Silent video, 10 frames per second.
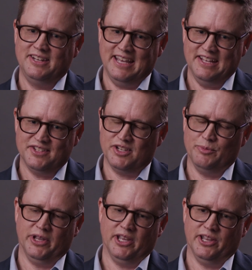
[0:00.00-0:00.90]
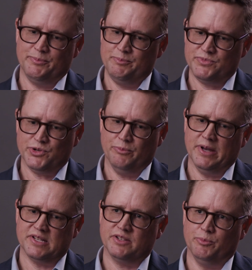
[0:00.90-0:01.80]
tends to be sort of
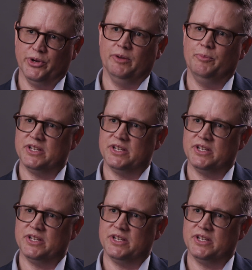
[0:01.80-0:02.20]
best of breed,